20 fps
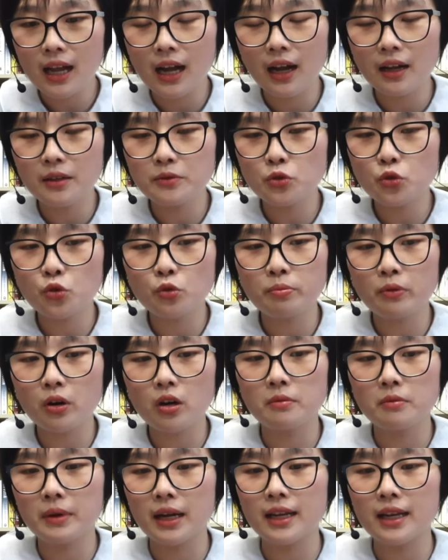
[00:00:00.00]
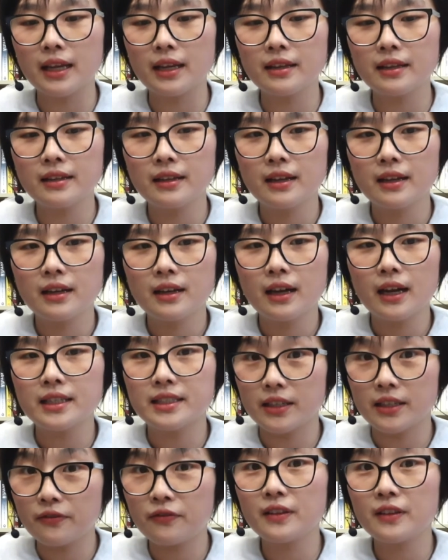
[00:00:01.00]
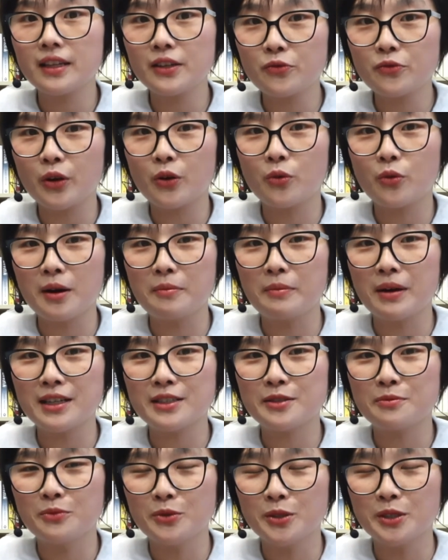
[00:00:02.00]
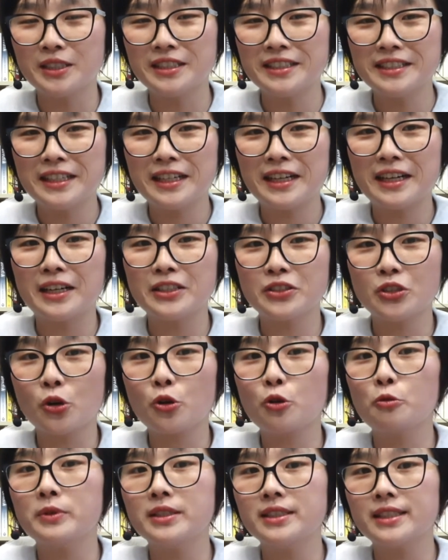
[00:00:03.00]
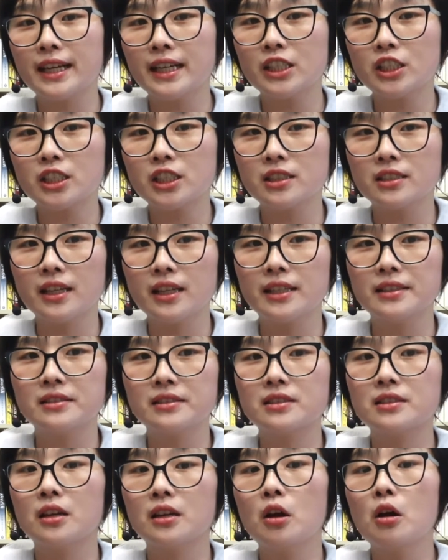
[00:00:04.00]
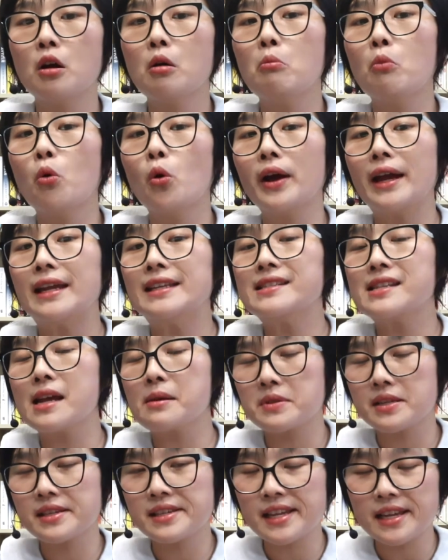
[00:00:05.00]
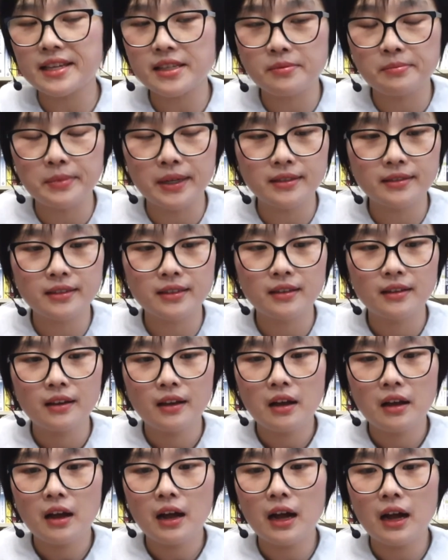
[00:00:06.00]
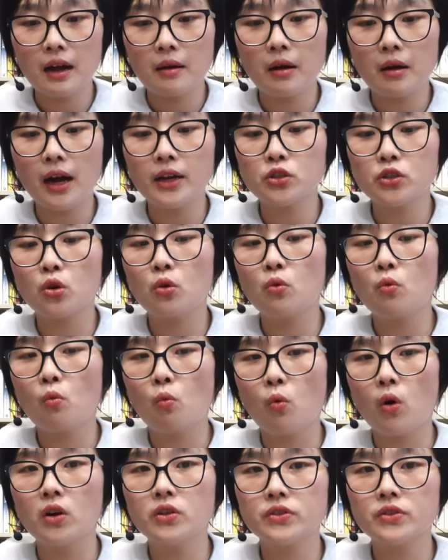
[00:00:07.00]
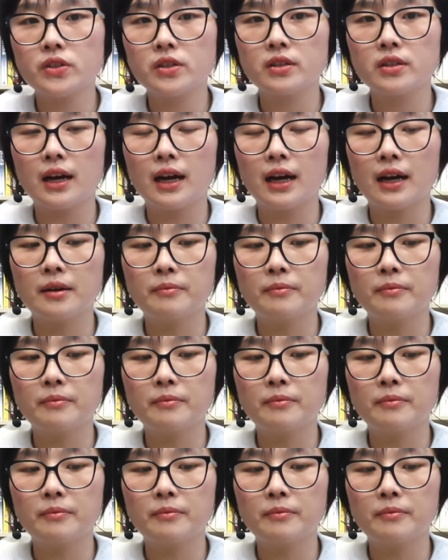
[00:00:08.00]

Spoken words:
to borrow money, it definitely requires much more documentation and more in-depth assessment. I don't want